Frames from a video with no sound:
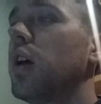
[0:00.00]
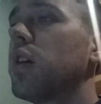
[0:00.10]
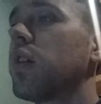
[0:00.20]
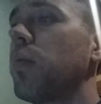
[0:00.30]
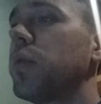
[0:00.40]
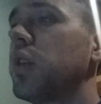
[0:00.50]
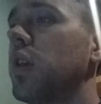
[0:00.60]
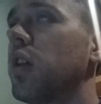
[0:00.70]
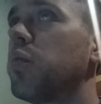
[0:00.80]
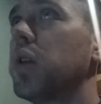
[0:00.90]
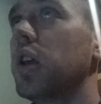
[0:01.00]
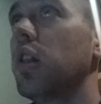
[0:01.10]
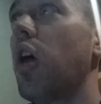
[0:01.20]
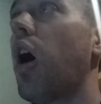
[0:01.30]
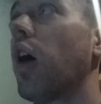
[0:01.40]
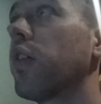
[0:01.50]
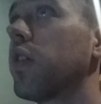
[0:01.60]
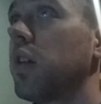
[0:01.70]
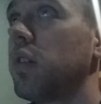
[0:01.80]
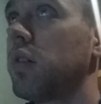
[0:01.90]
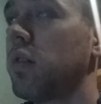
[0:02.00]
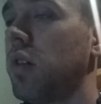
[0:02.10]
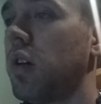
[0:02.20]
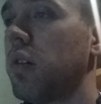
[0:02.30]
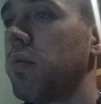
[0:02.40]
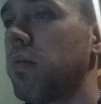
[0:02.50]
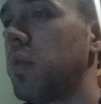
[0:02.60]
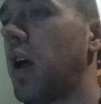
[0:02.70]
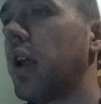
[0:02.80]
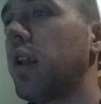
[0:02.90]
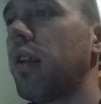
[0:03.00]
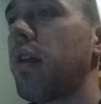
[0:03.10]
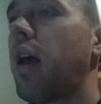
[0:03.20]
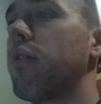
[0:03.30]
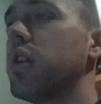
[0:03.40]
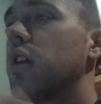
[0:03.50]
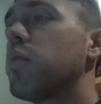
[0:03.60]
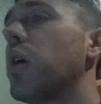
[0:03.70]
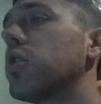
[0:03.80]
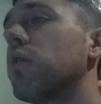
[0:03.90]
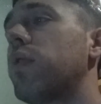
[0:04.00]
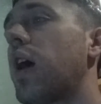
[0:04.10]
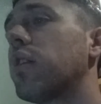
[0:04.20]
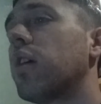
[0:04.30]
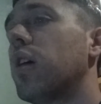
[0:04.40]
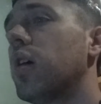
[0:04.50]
something that is being lost and not having as much of that.